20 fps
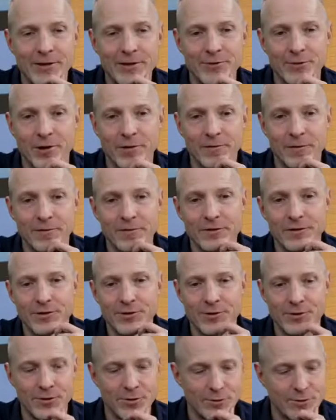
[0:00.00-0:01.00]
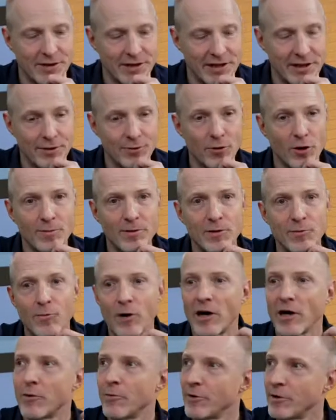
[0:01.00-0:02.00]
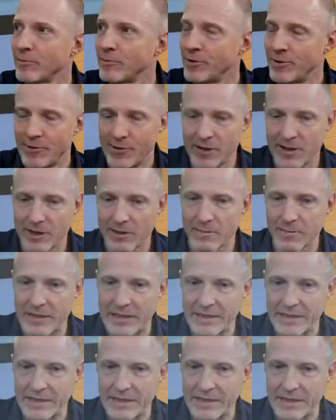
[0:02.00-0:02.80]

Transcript: drove over to the Norman Rockwell Museum in